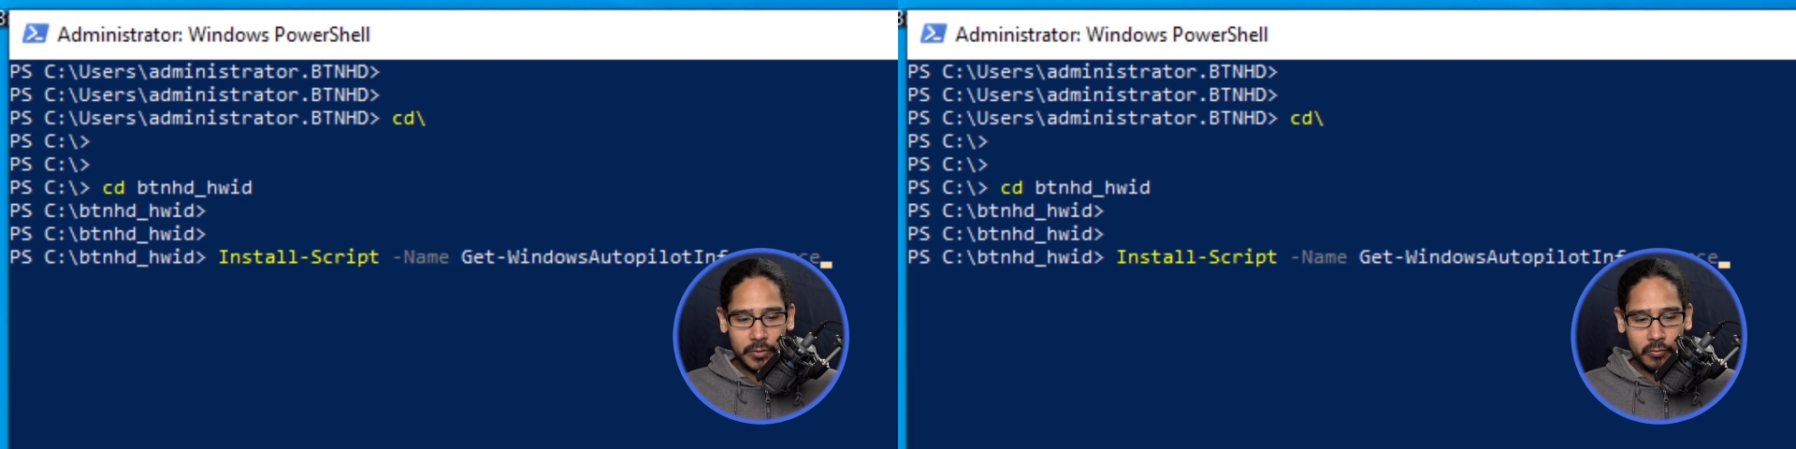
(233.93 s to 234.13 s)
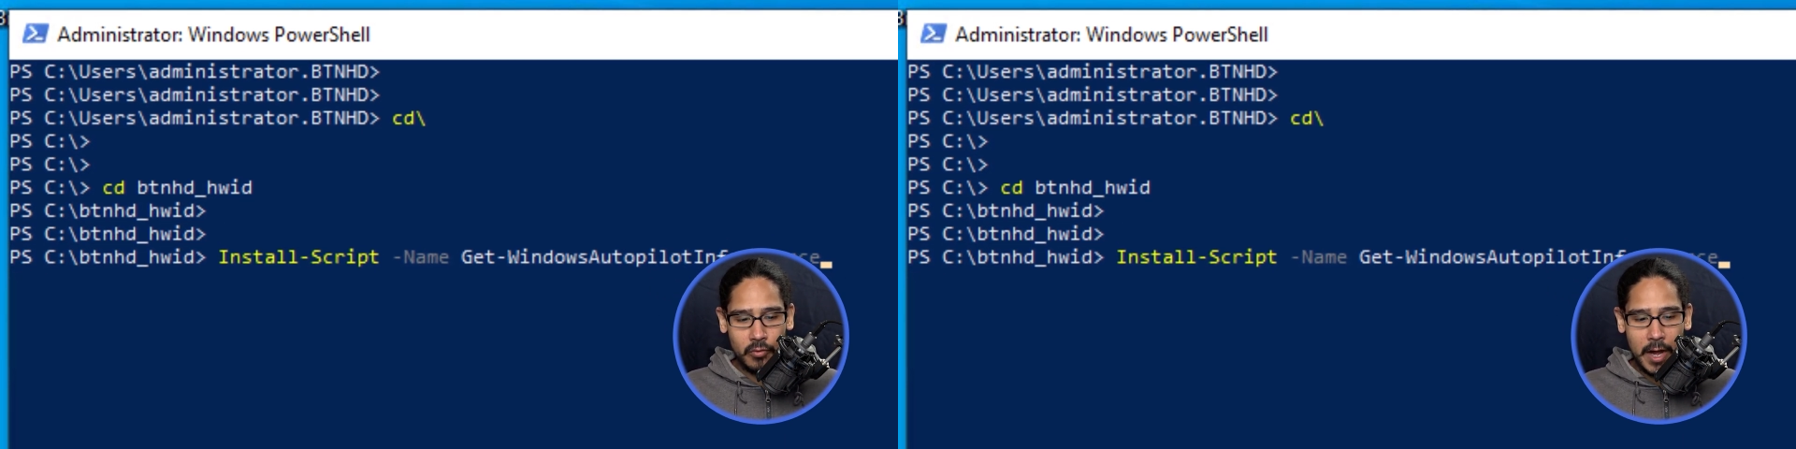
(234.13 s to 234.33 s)

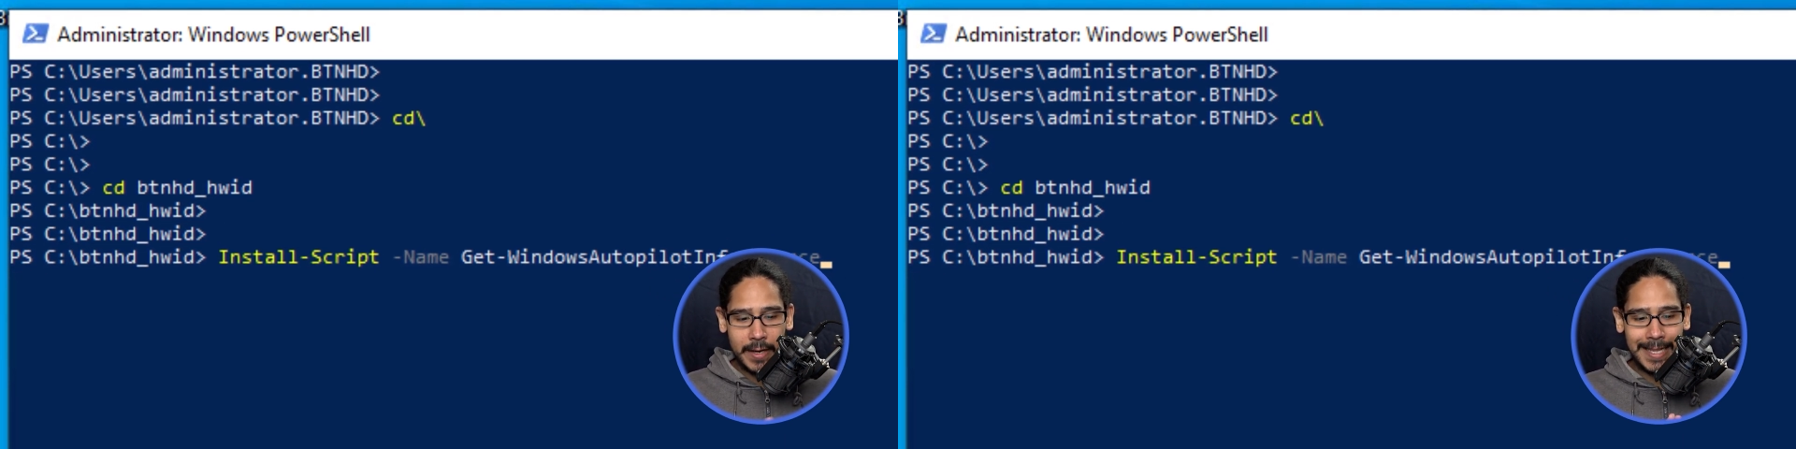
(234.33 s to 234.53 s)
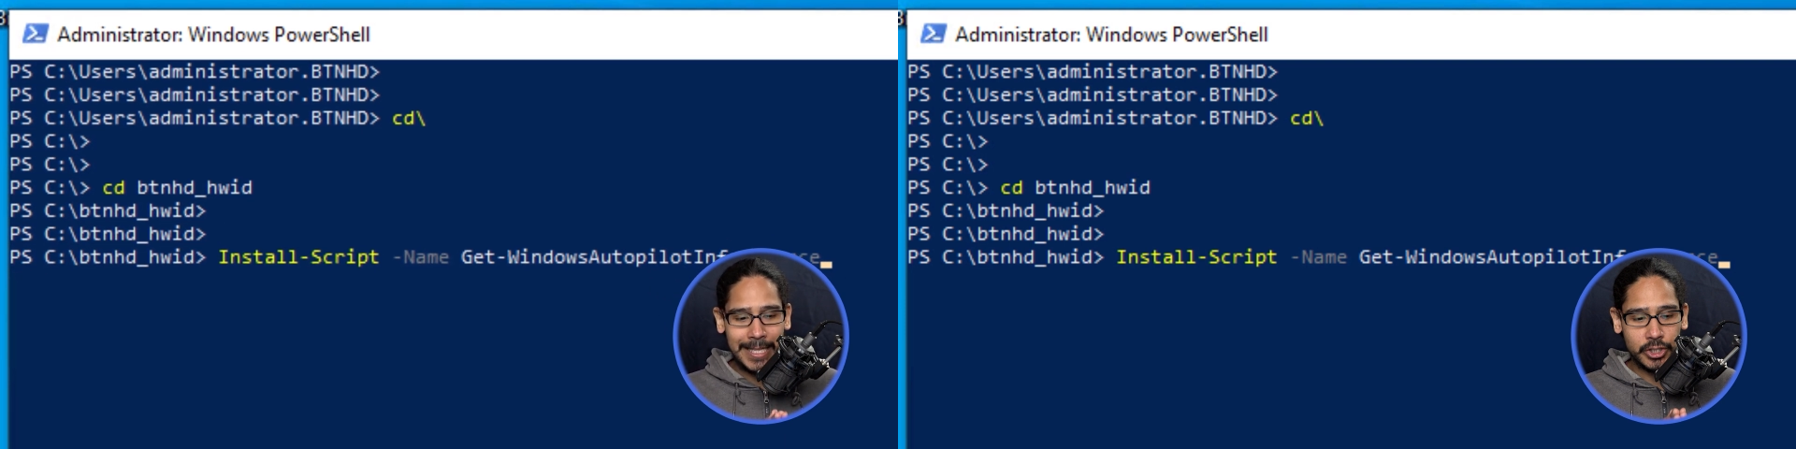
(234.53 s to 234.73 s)

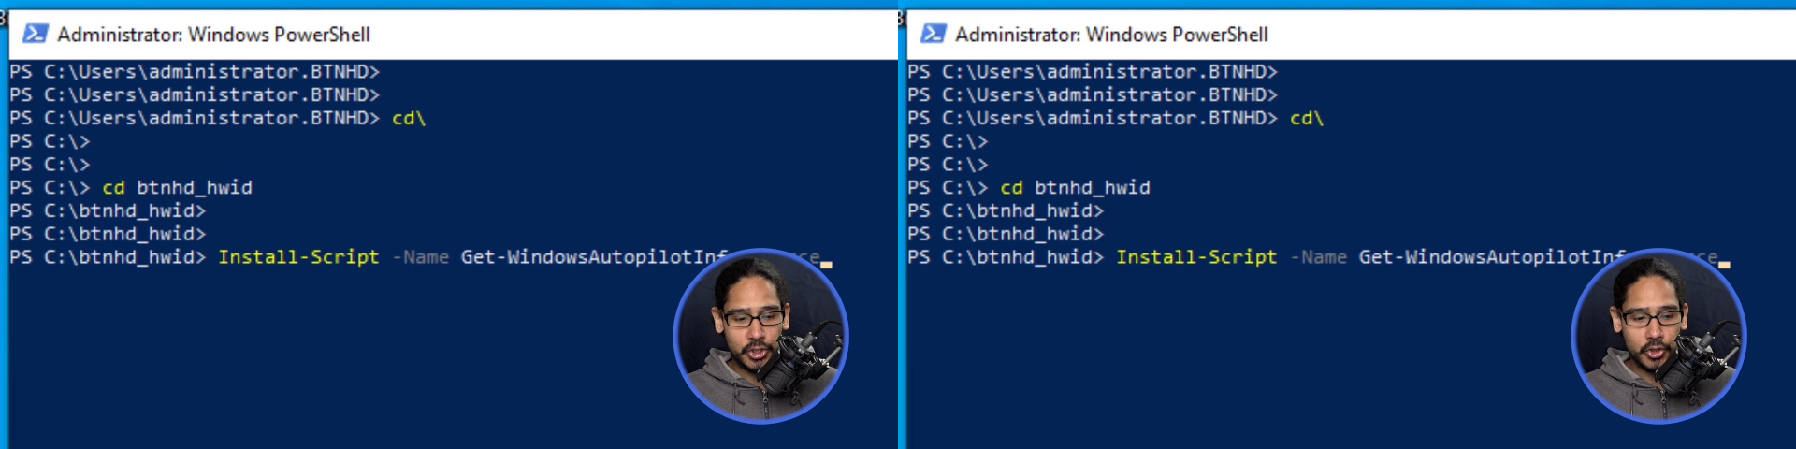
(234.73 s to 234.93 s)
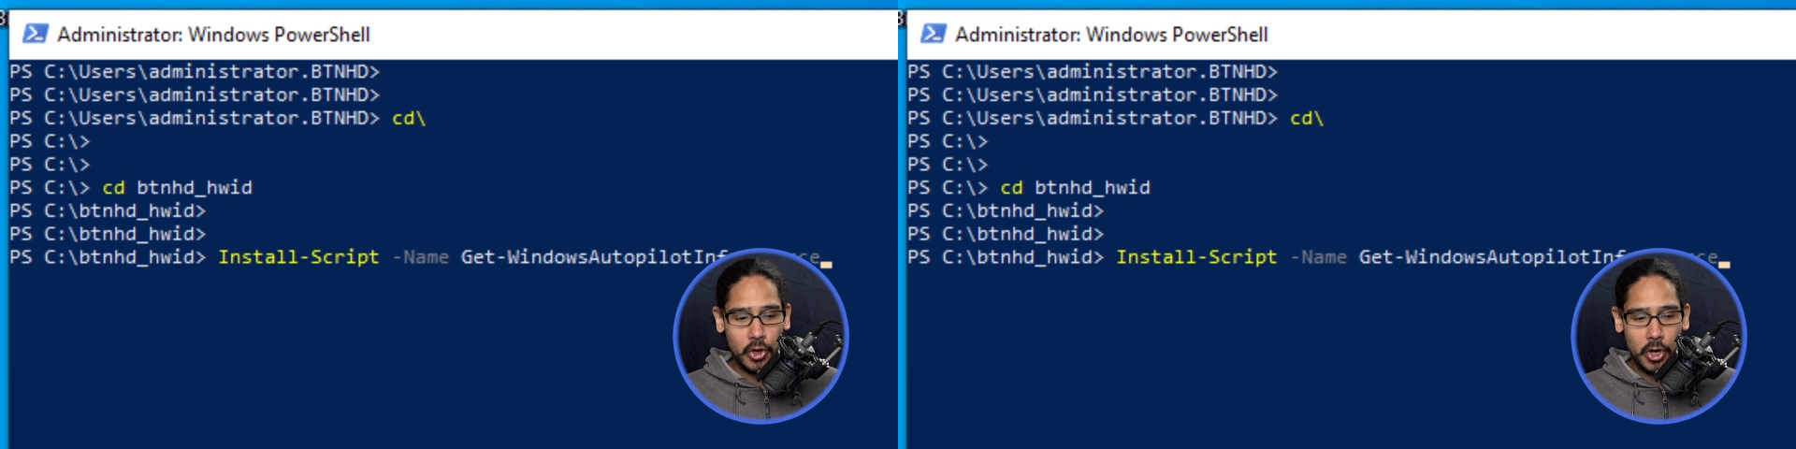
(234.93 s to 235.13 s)
run
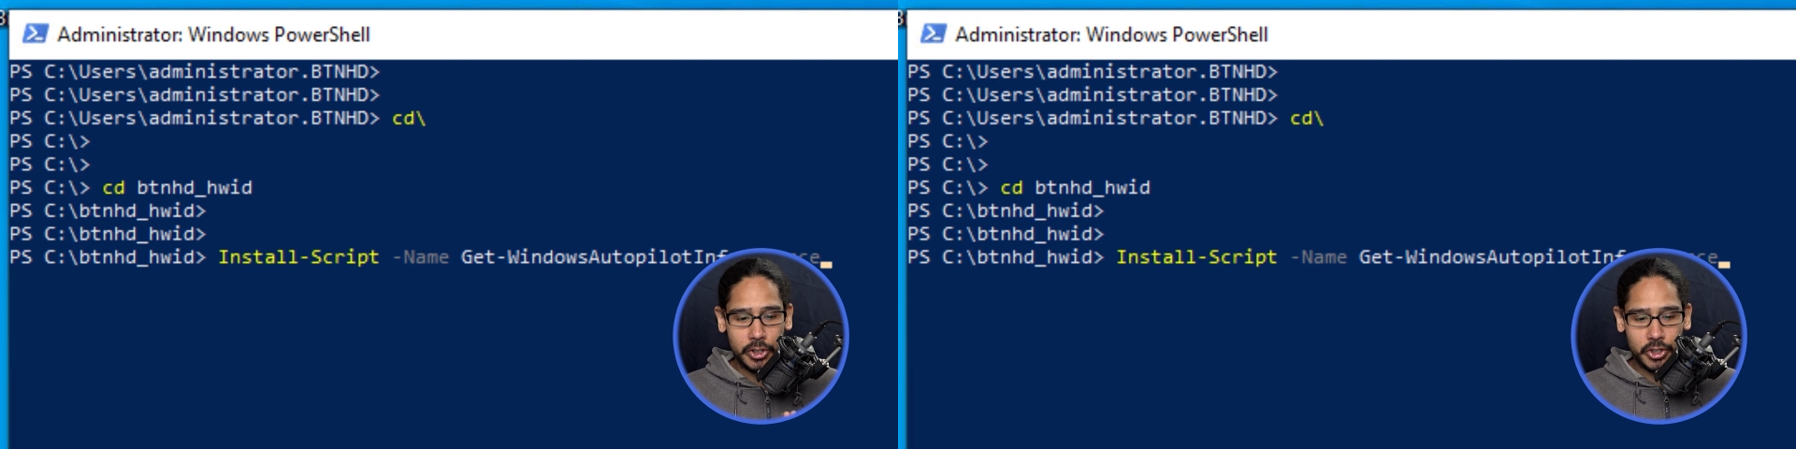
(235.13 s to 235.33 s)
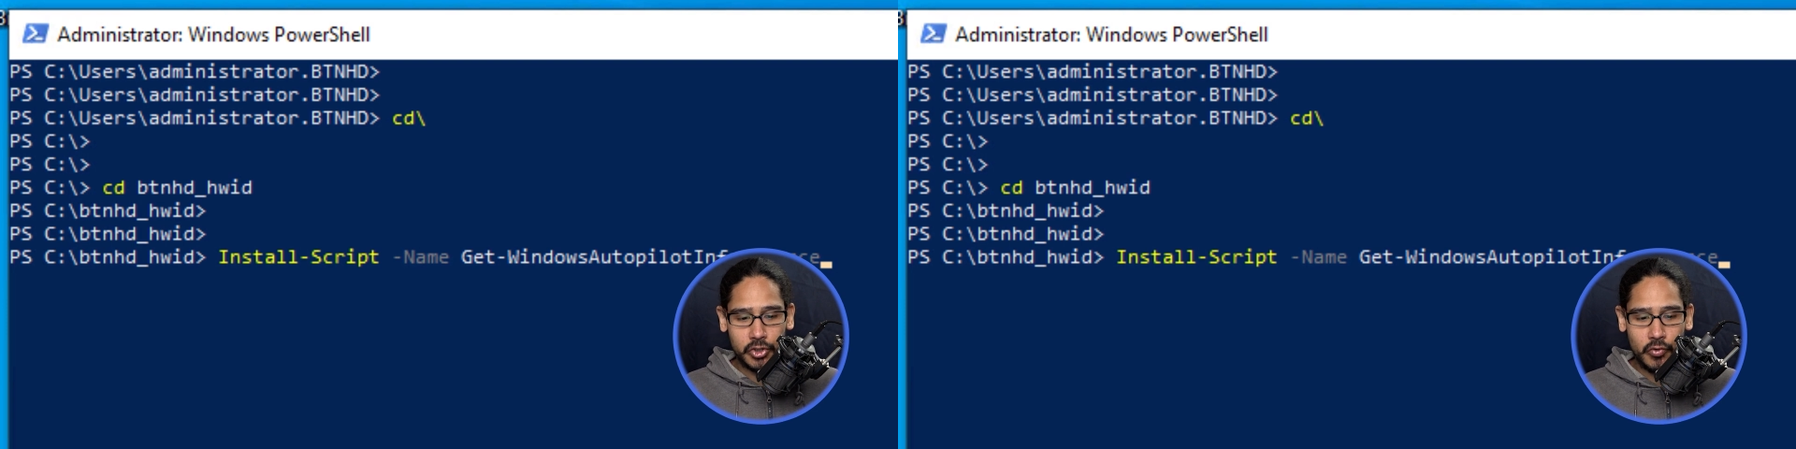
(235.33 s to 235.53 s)
install
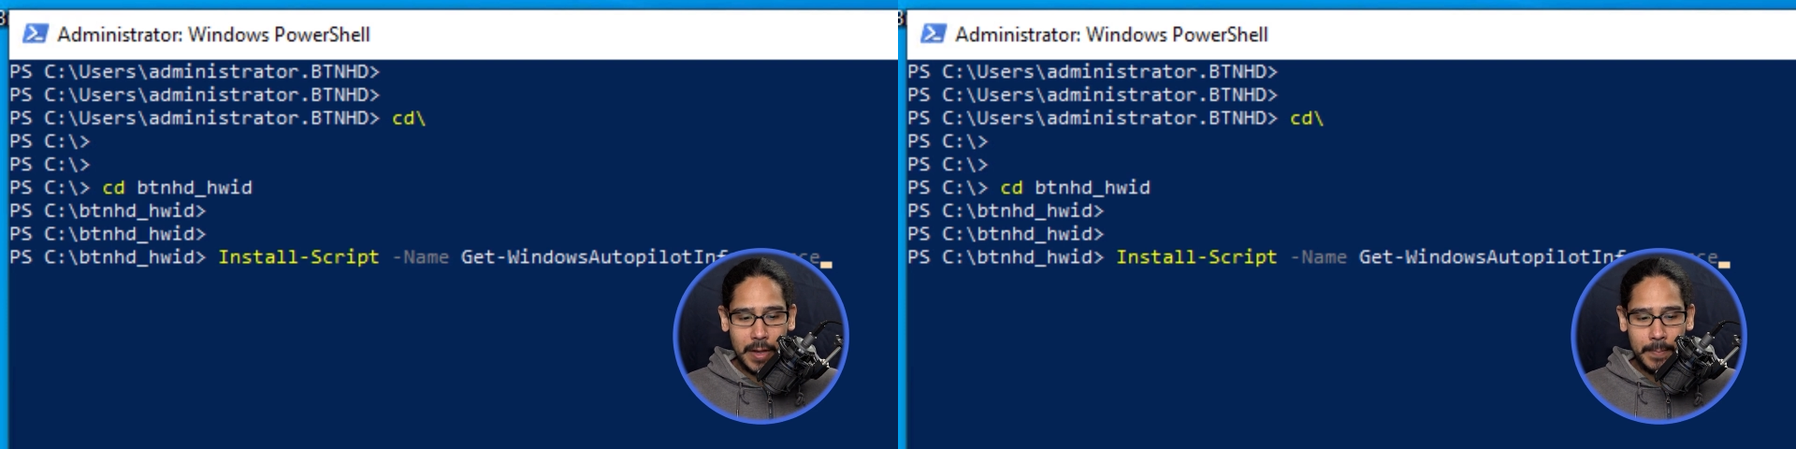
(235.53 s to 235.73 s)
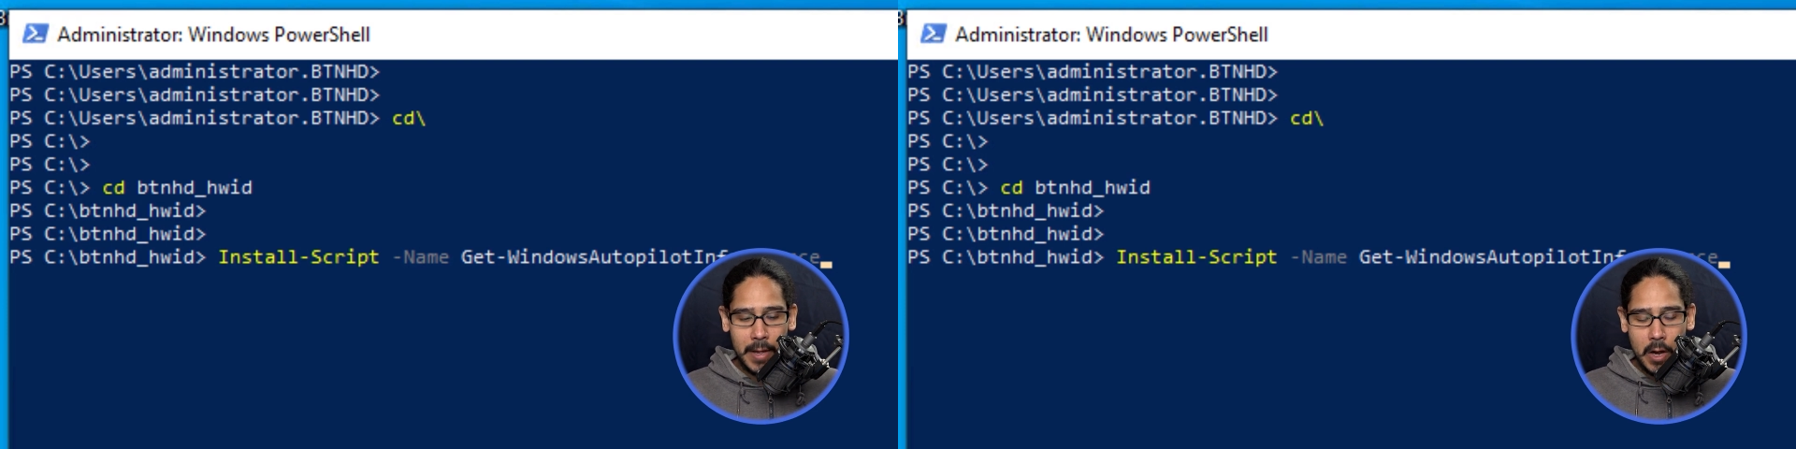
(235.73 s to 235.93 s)
script